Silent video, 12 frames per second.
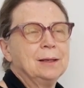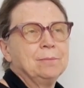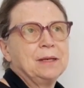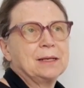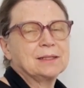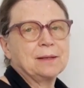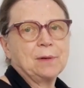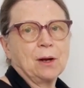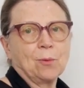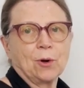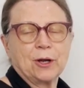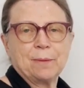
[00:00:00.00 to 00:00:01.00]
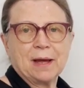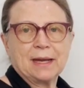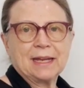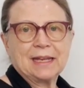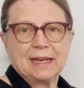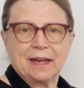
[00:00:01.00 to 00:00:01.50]
because I'm not worried about
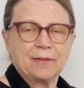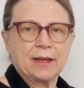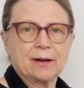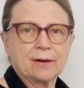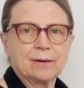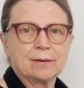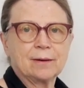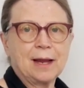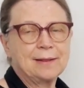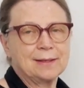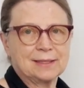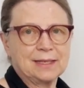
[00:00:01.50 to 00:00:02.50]
it getting there at the